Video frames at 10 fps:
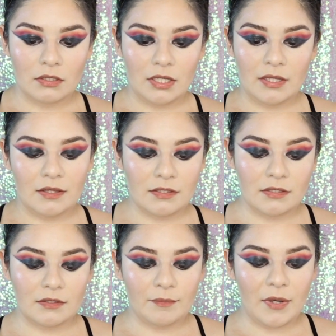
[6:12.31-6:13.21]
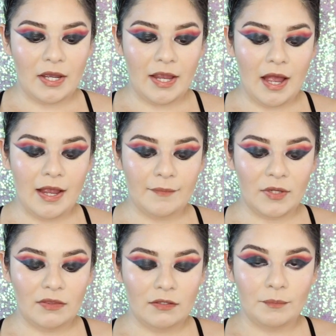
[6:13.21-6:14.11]
And this is by
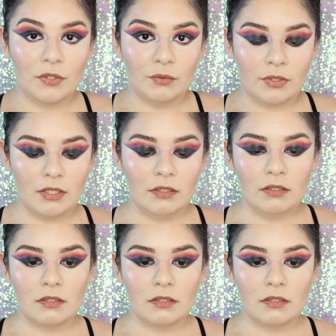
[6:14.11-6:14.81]
imethod Beauty.